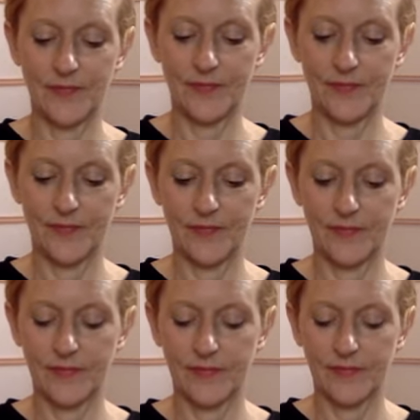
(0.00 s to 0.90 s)

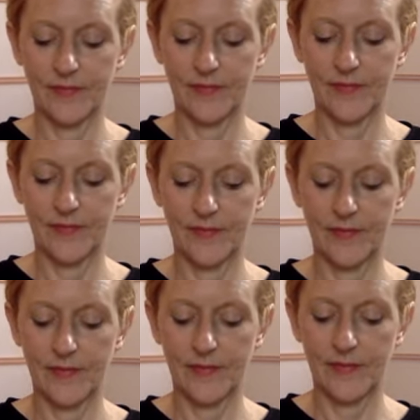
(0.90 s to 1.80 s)

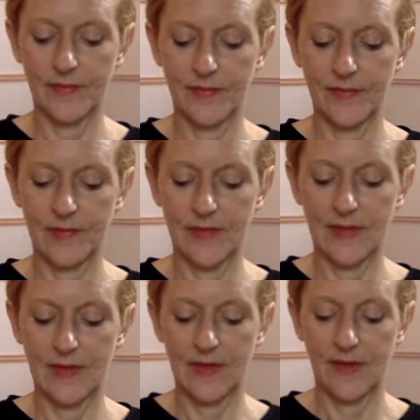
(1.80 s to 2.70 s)

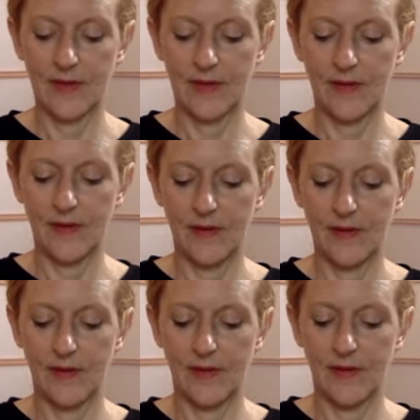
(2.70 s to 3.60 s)

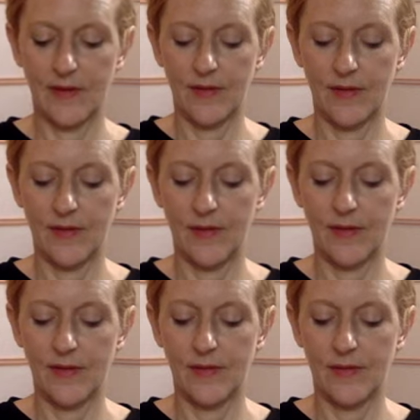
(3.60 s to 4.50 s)
Nobody speaks.